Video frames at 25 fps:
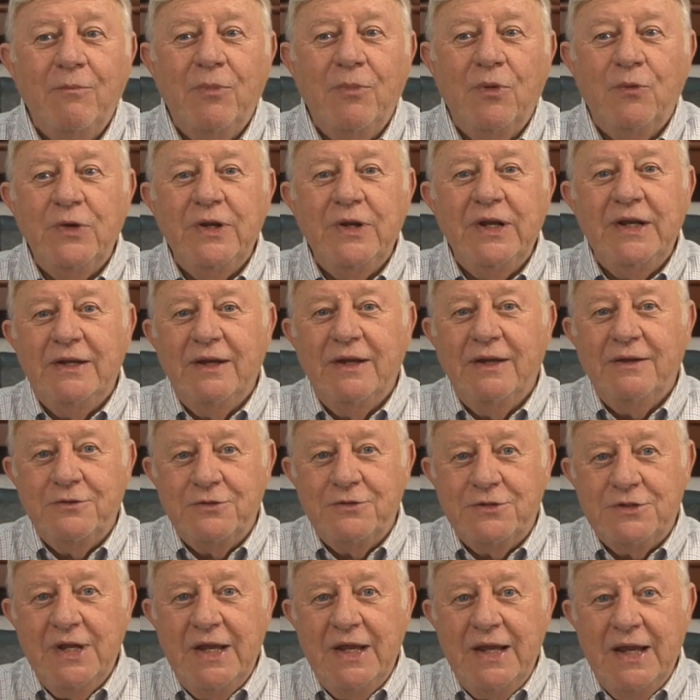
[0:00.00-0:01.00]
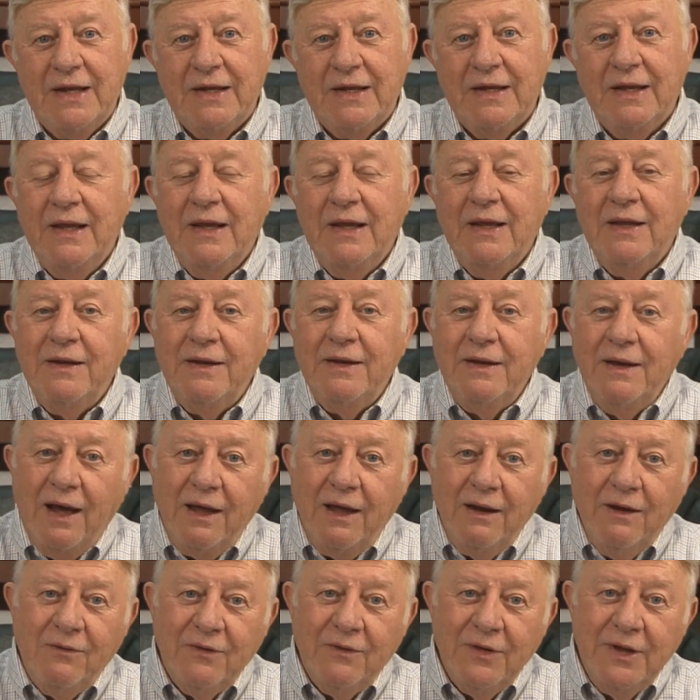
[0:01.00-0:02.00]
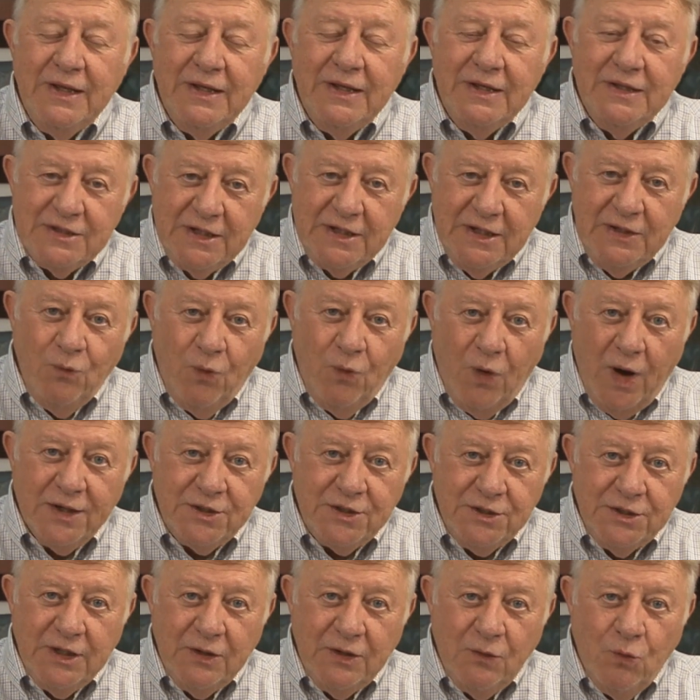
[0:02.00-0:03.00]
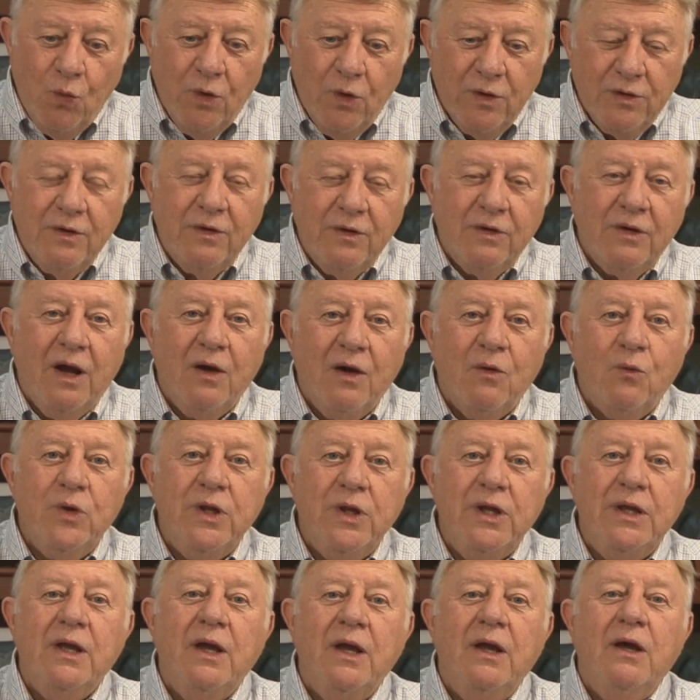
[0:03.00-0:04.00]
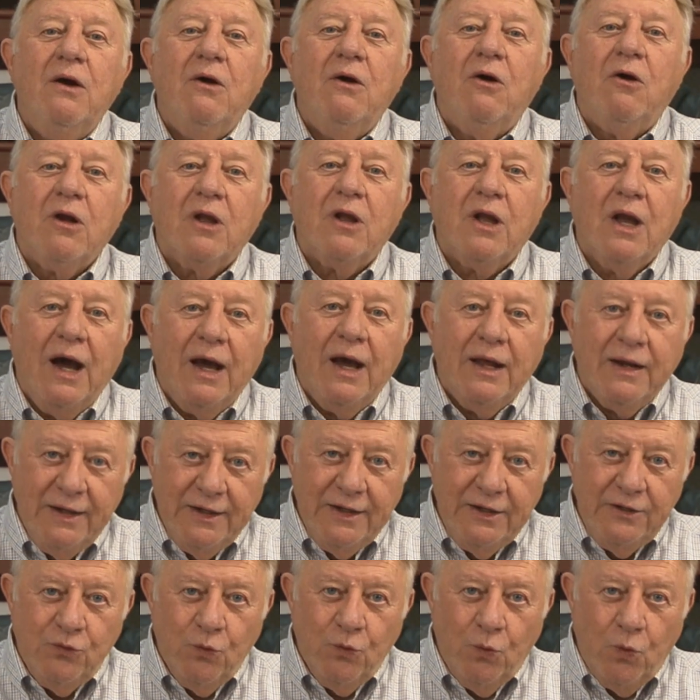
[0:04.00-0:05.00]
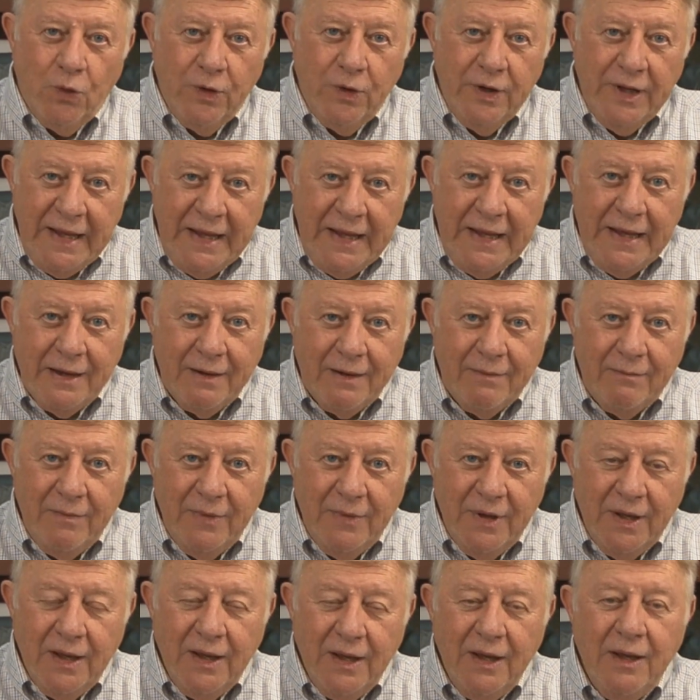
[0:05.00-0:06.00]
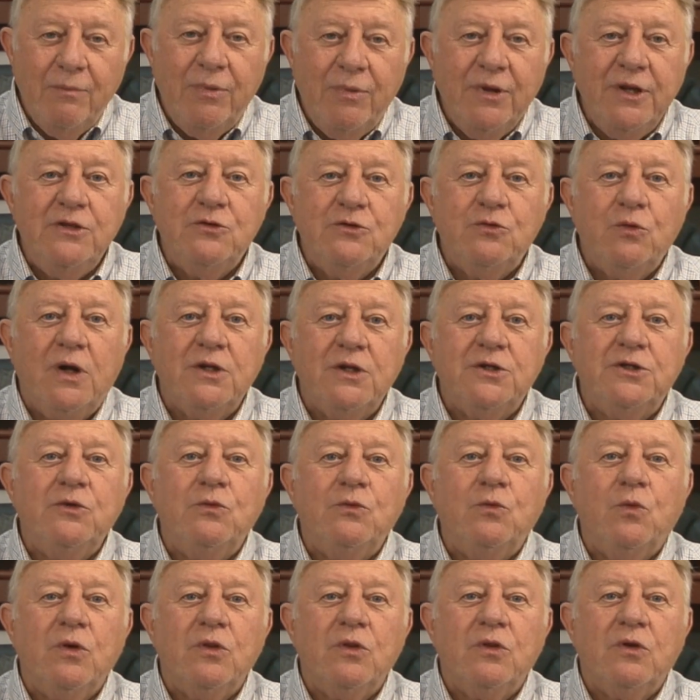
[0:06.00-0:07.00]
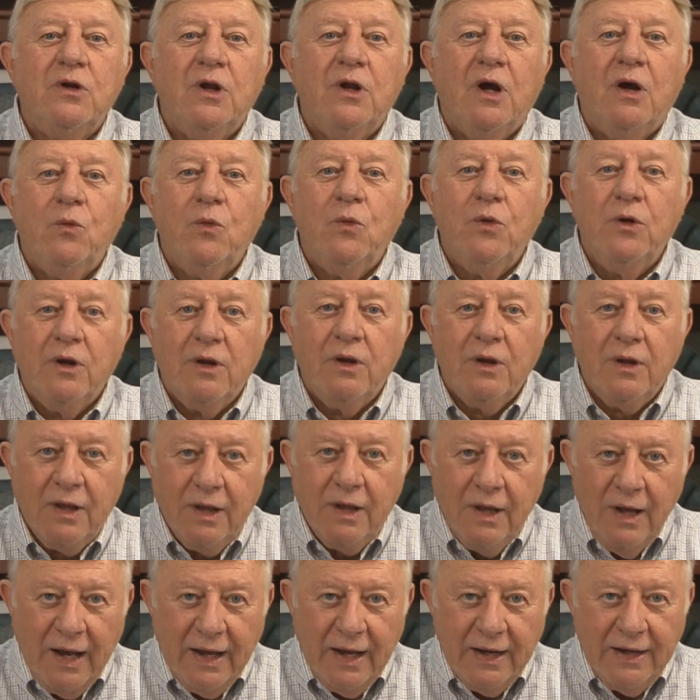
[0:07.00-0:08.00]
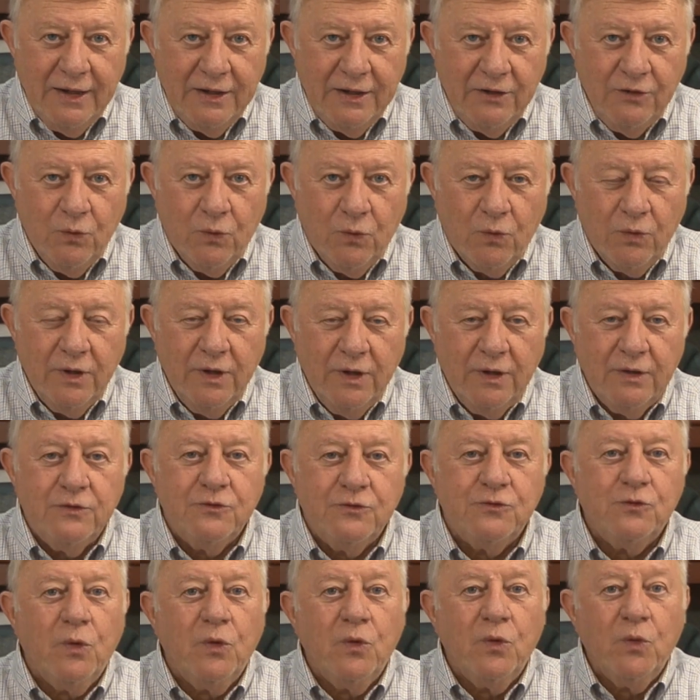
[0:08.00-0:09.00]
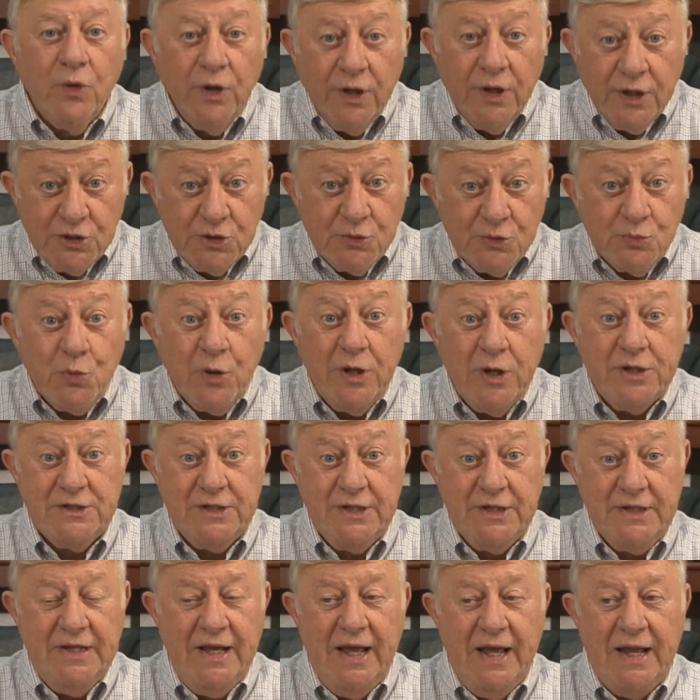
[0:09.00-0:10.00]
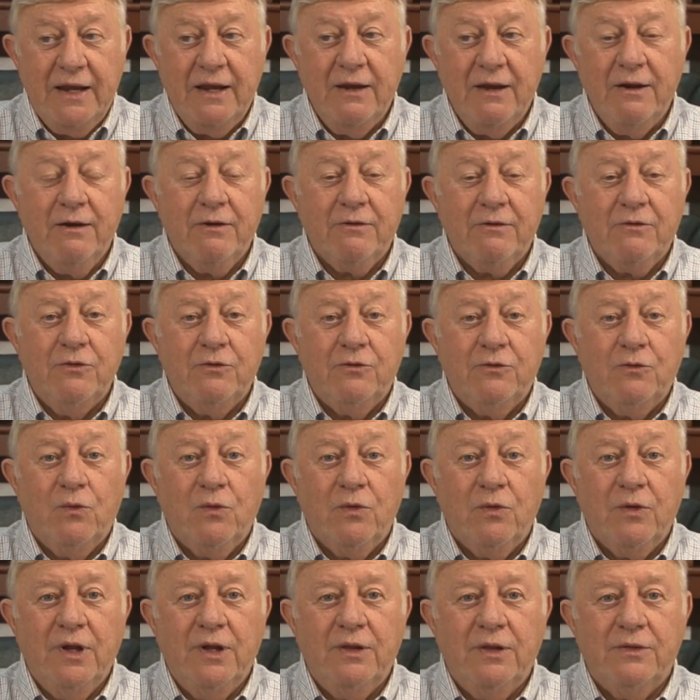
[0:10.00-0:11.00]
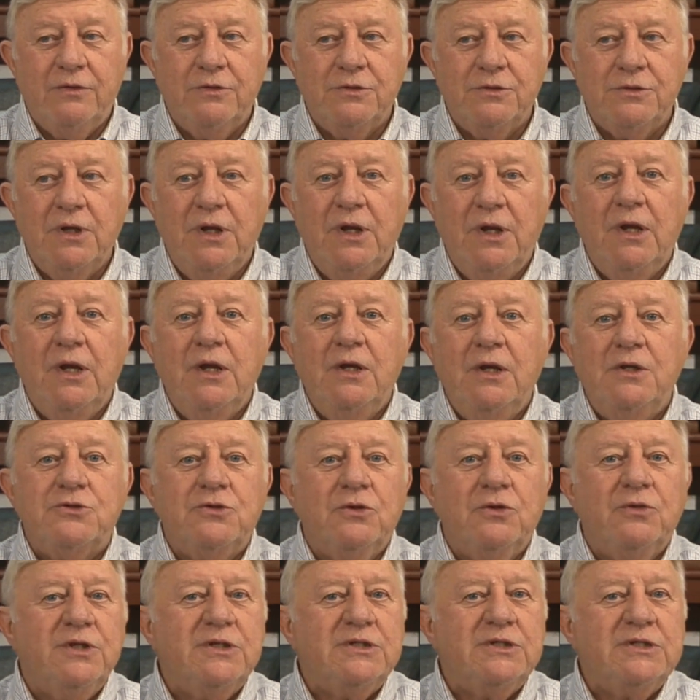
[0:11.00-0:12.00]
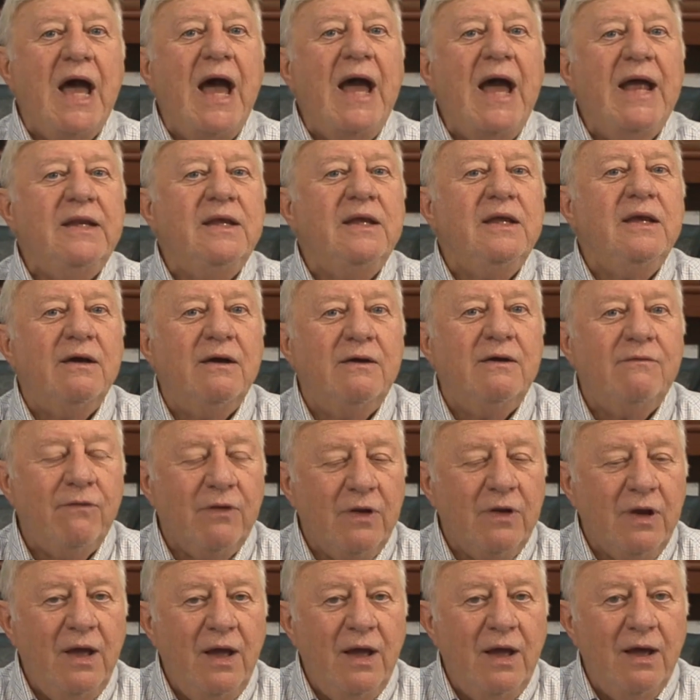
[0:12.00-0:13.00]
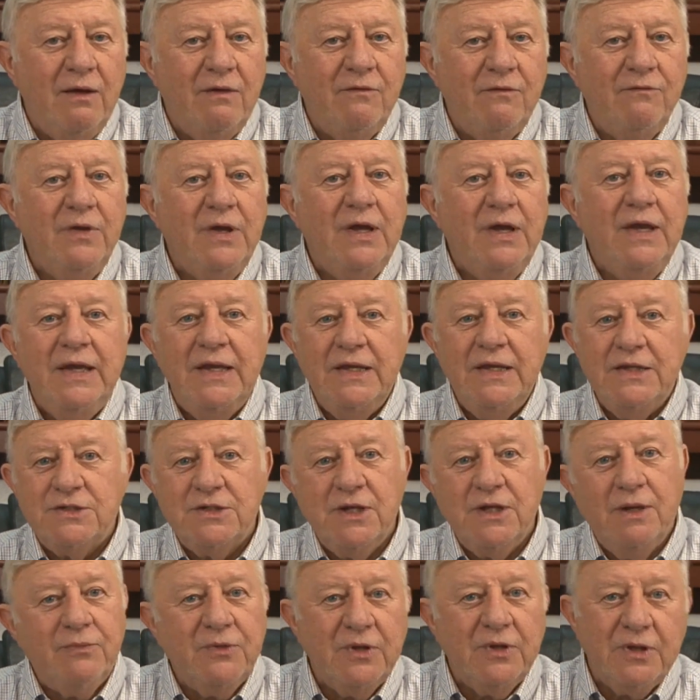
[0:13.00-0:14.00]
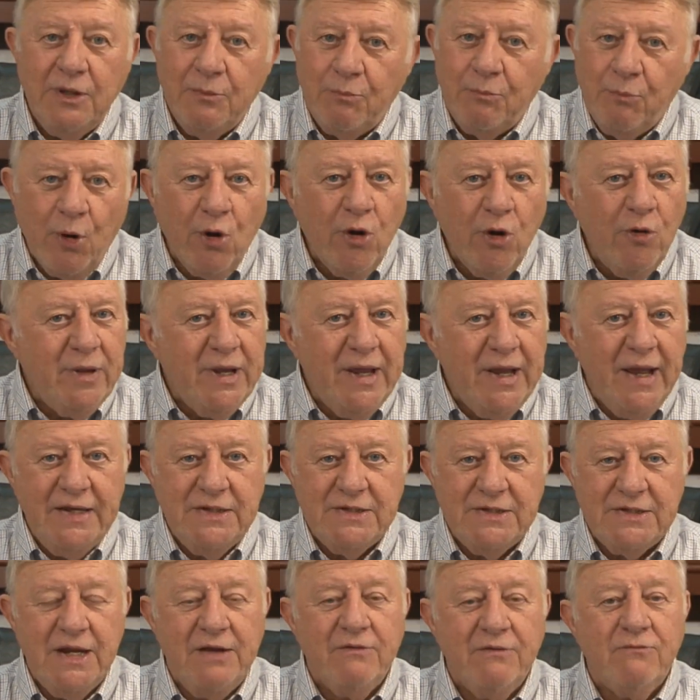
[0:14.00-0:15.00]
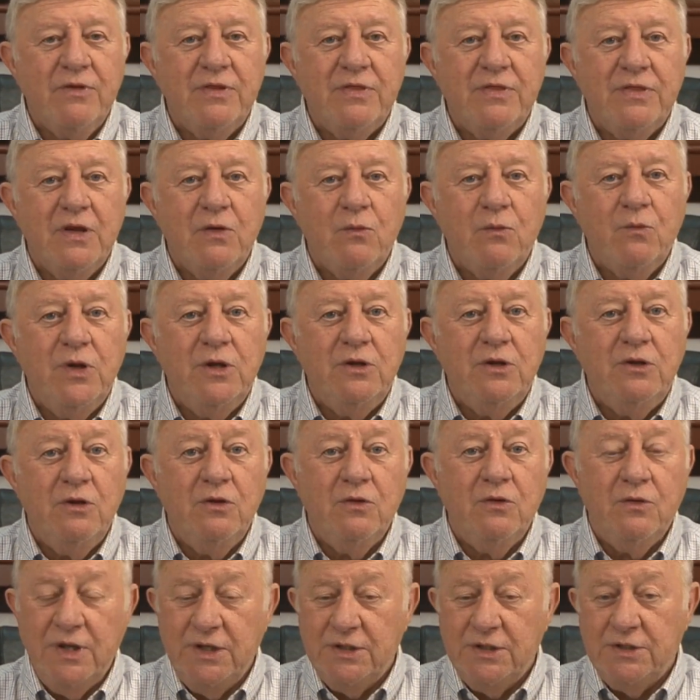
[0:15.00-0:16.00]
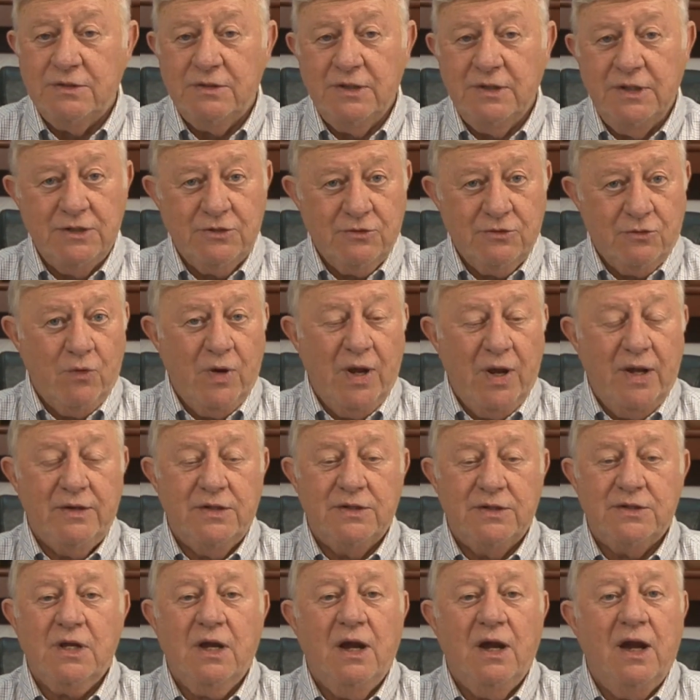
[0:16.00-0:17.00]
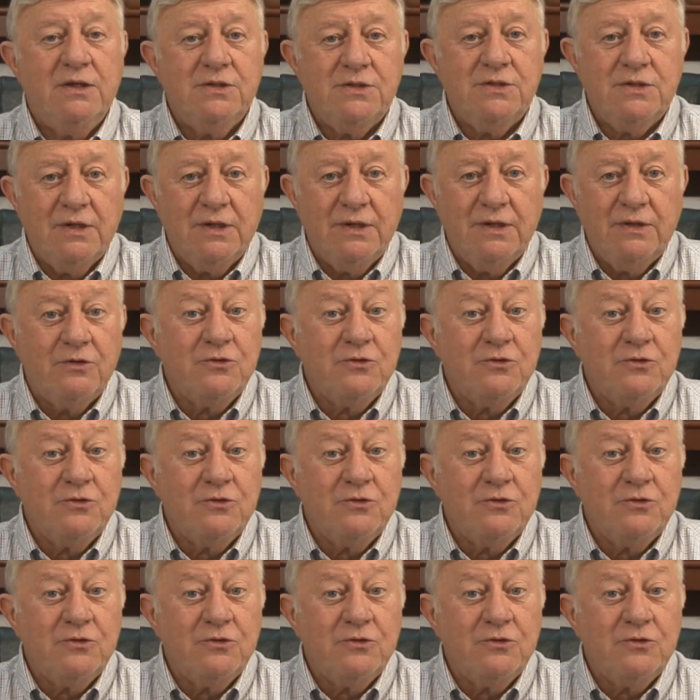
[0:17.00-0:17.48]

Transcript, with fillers: But we need to understand not only is He watching whether or not we are godly toward Him, but he's watching whether or not we're godly toward others, where we're expressing that character toward others. So this idea of love is something that permeates everything we do. It's it's around us constantly.